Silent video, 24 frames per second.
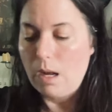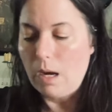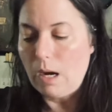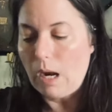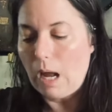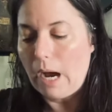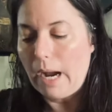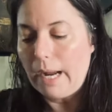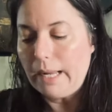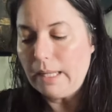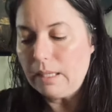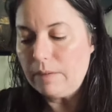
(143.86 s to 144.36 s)

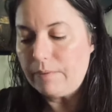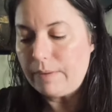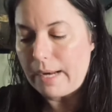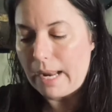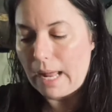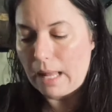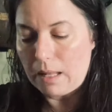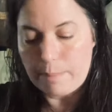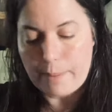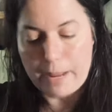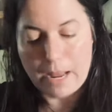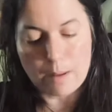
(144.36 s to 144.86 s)
I live in
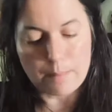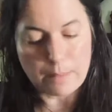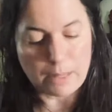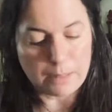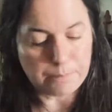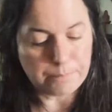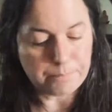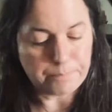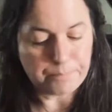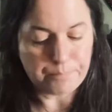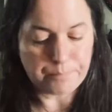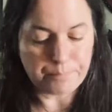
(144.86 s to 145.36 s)
Alabama,
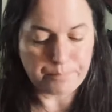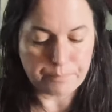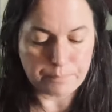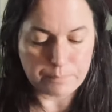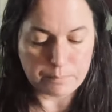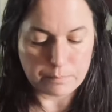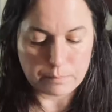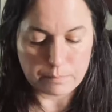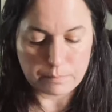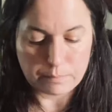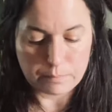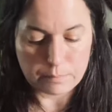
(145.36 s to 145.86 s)

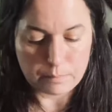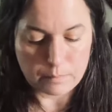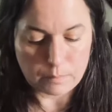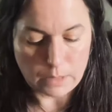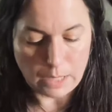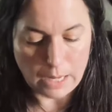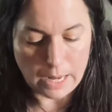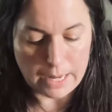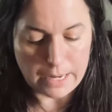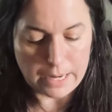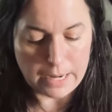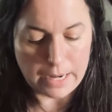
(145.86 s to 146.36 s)

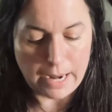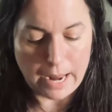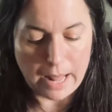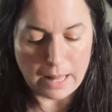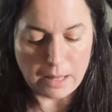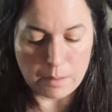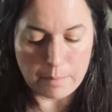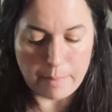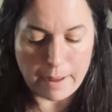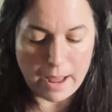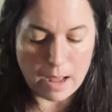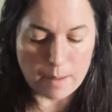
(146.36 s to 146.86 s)
and in
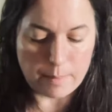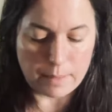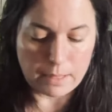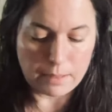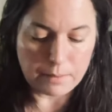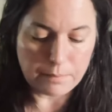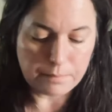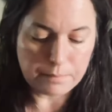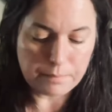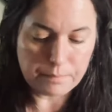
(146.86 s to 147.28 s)
Alabama,